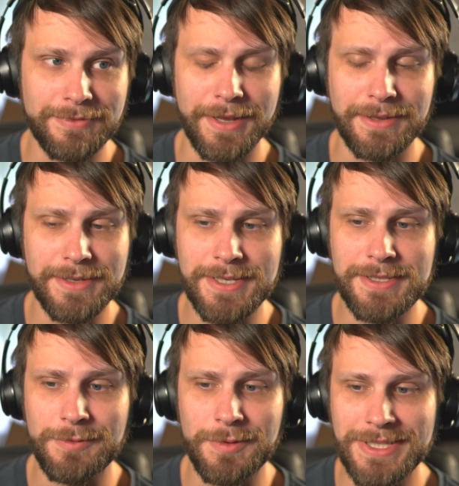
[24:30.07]
Like, this
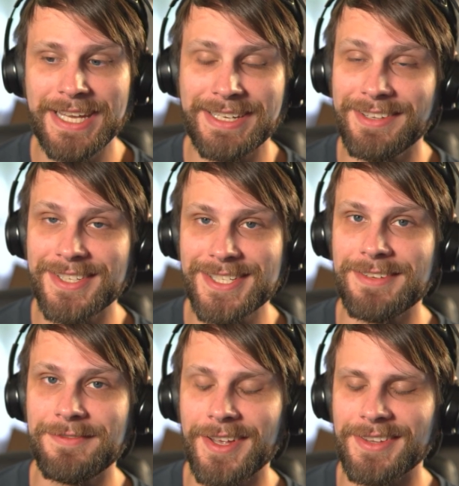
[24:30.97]
is a
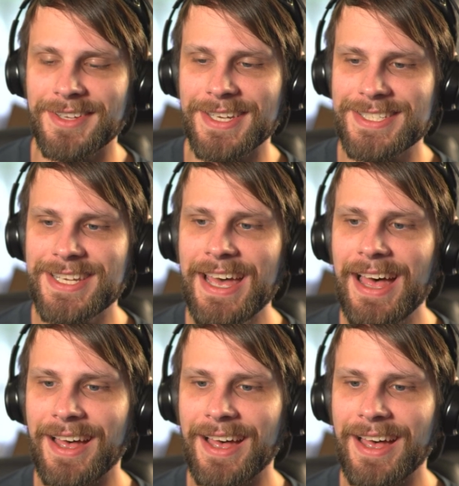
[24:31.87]
ridiculously fun list.